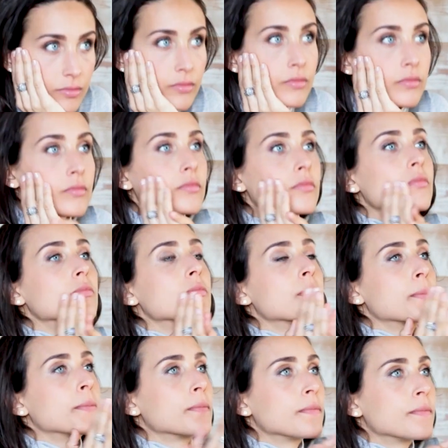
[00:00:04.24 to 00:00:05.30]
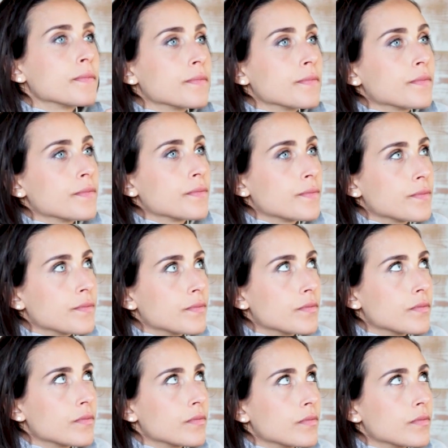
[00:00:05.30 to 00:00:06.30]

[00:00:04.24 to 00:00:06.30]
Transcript: how will I make it on YouTube?